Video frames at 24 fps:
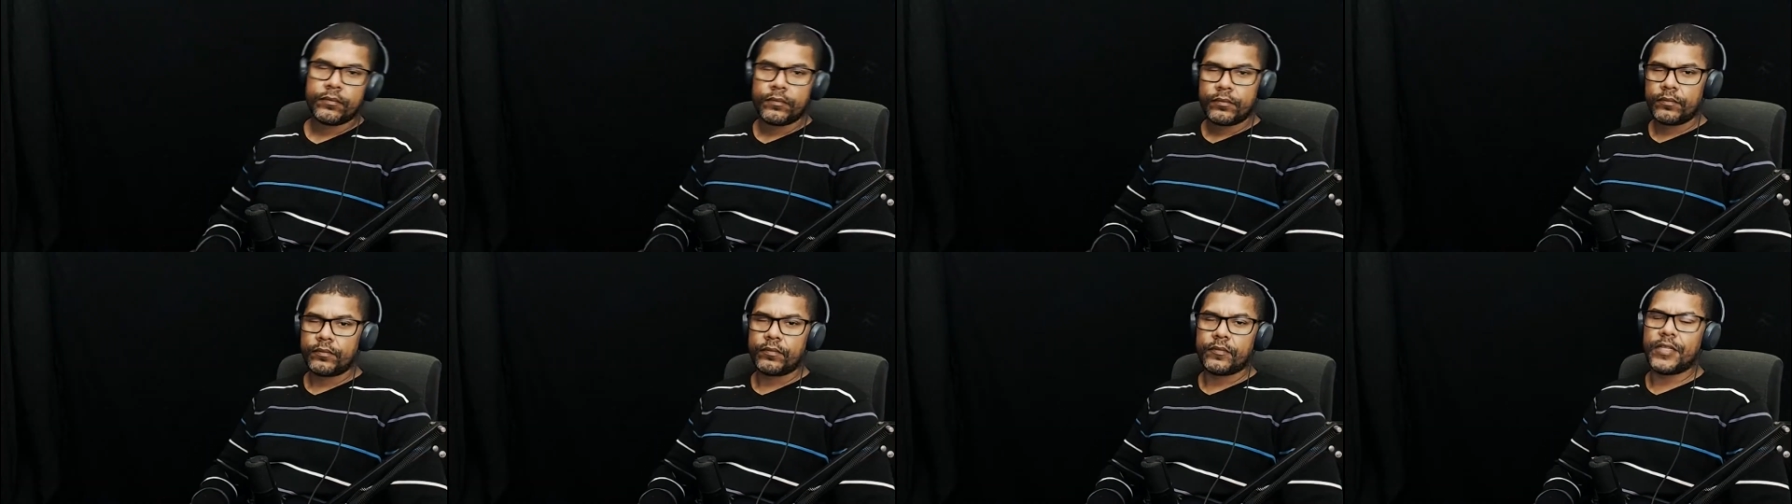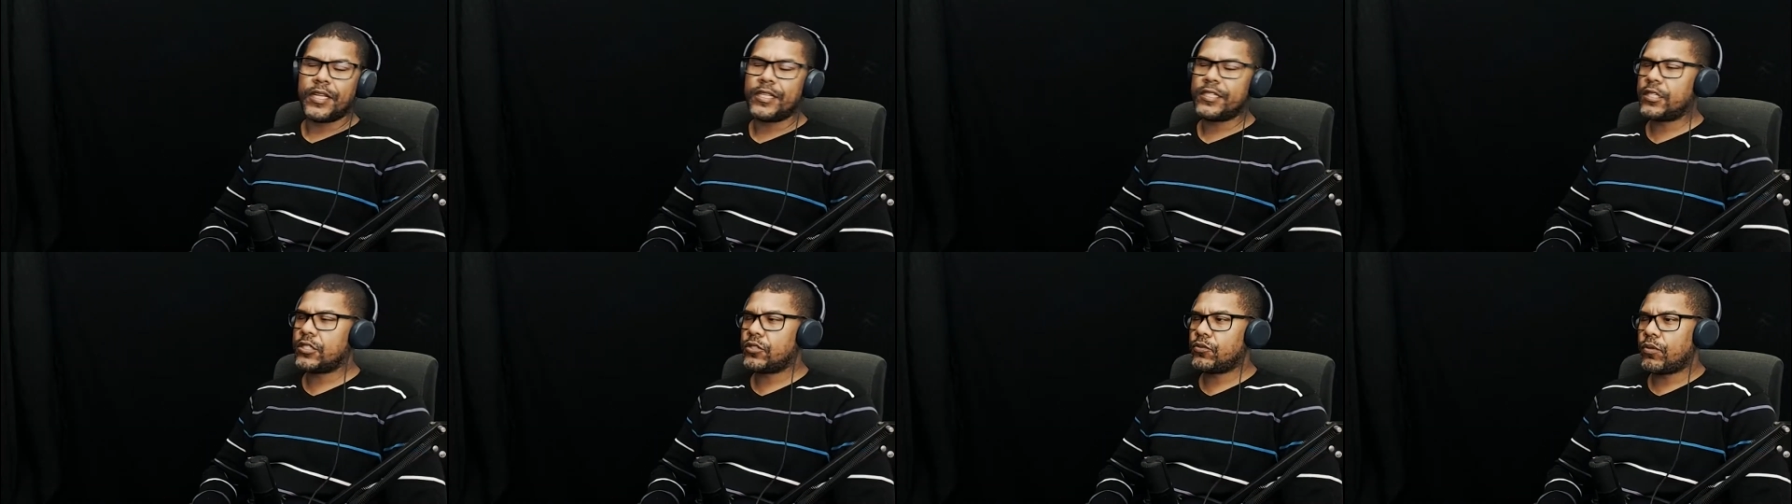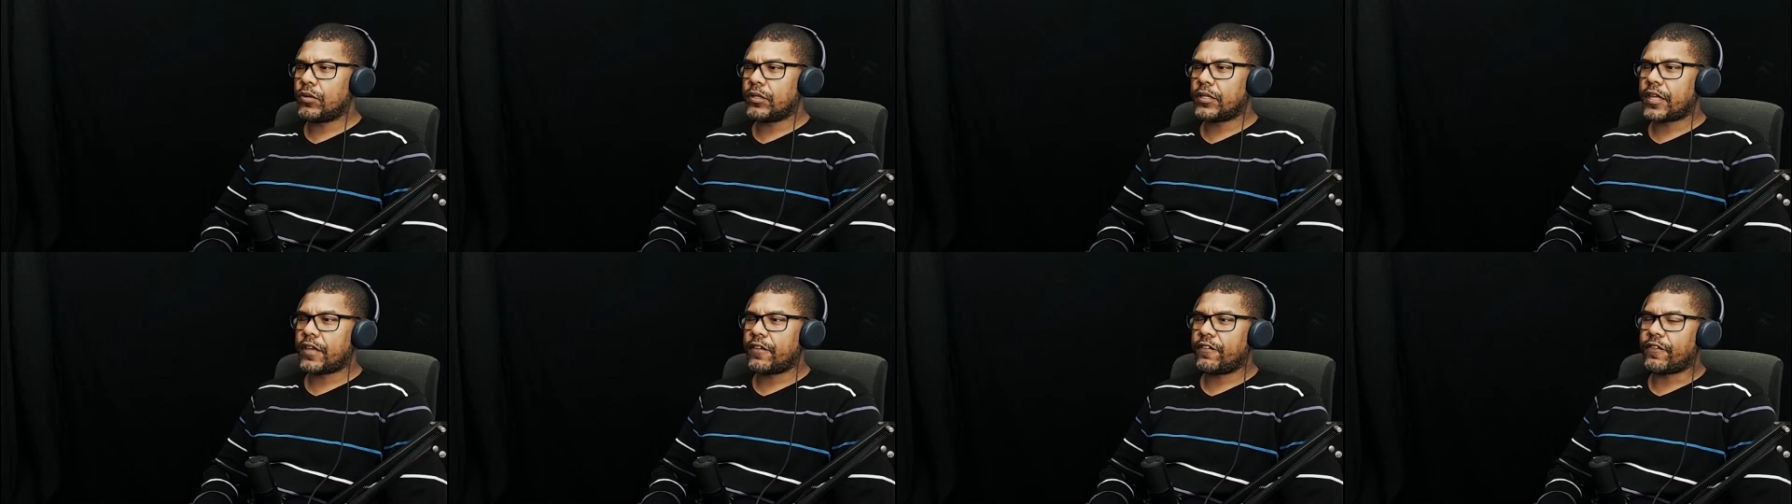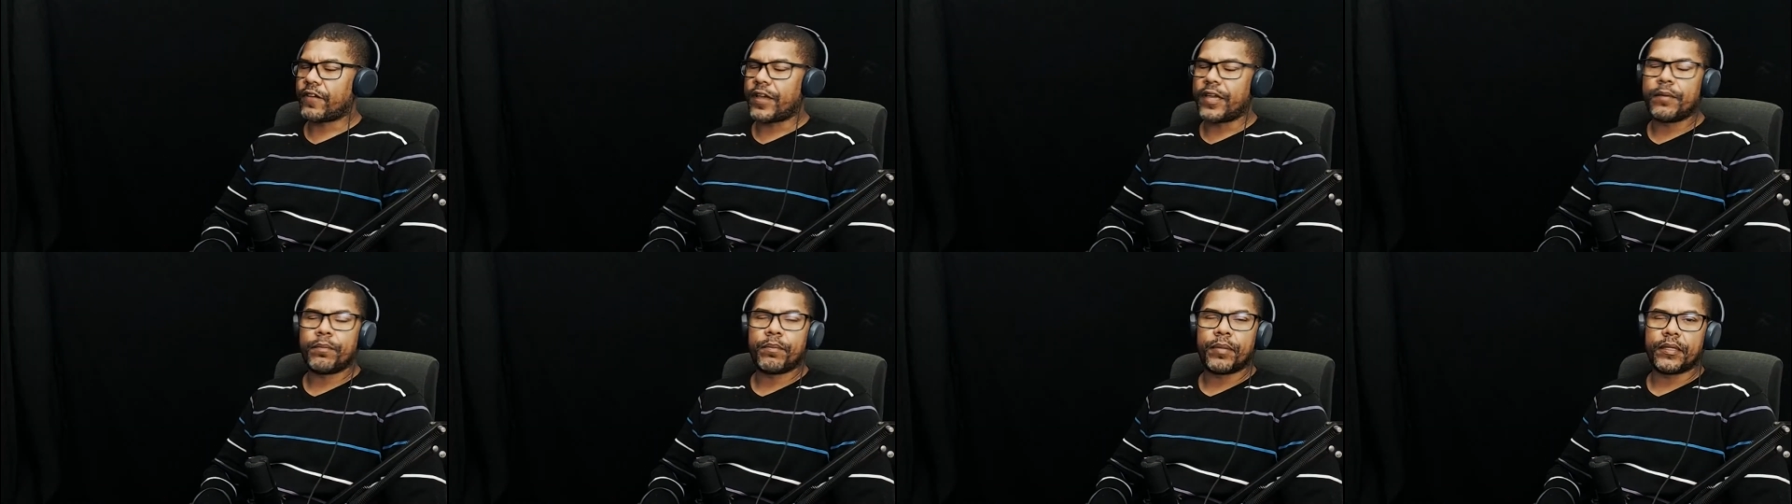This is what I
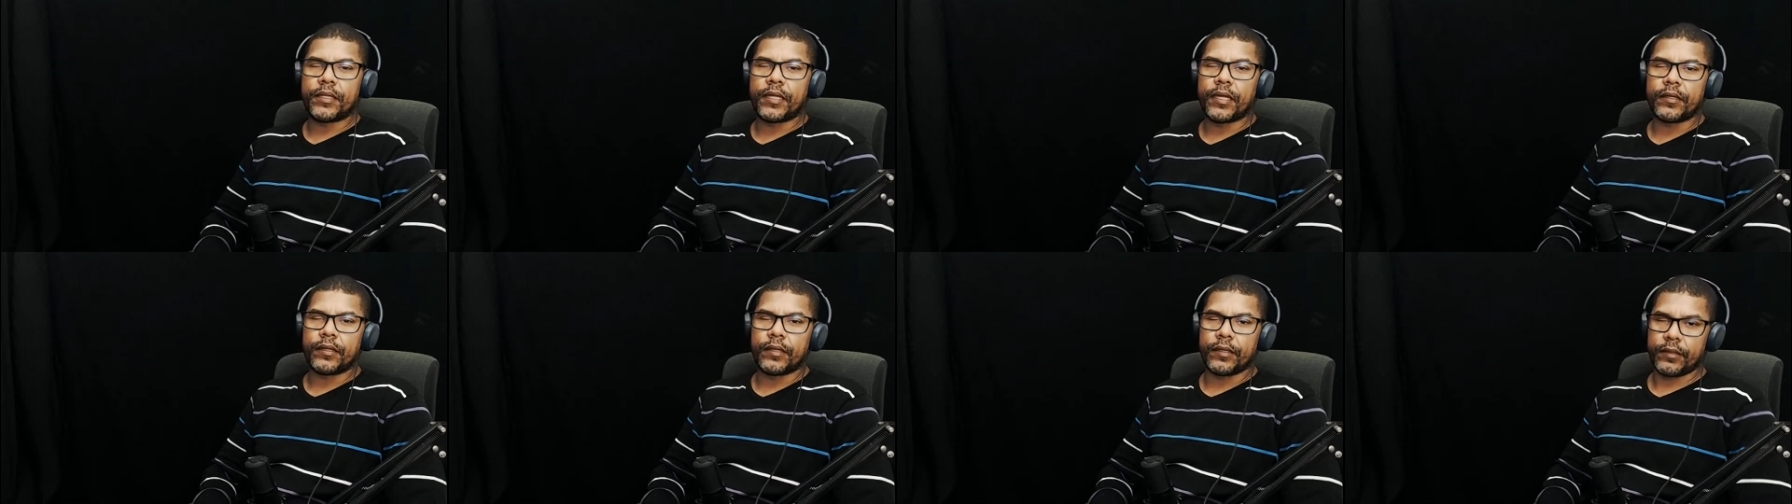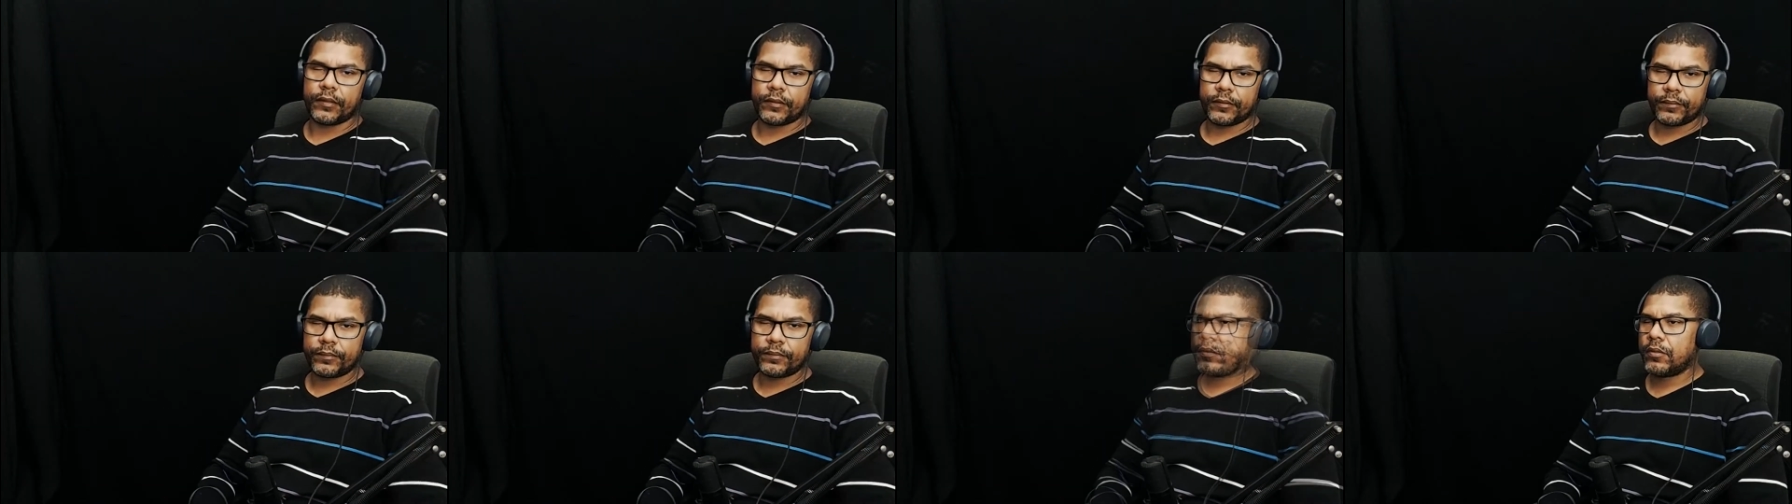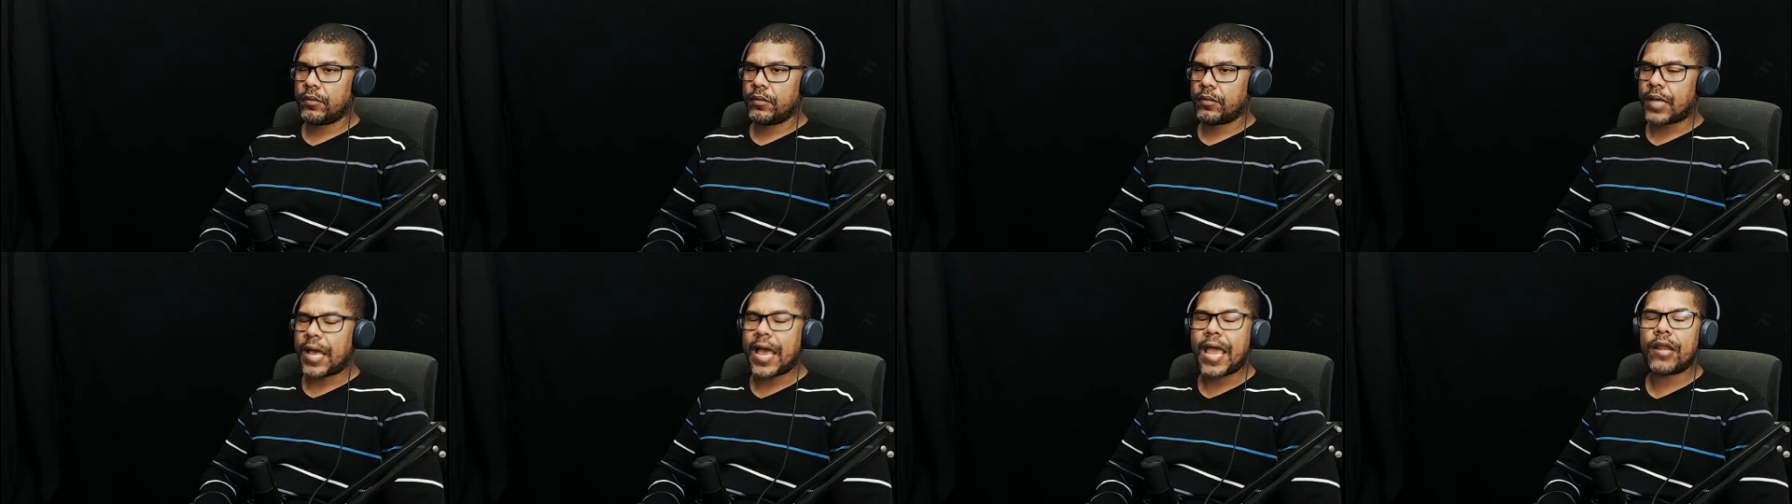find pathetic. I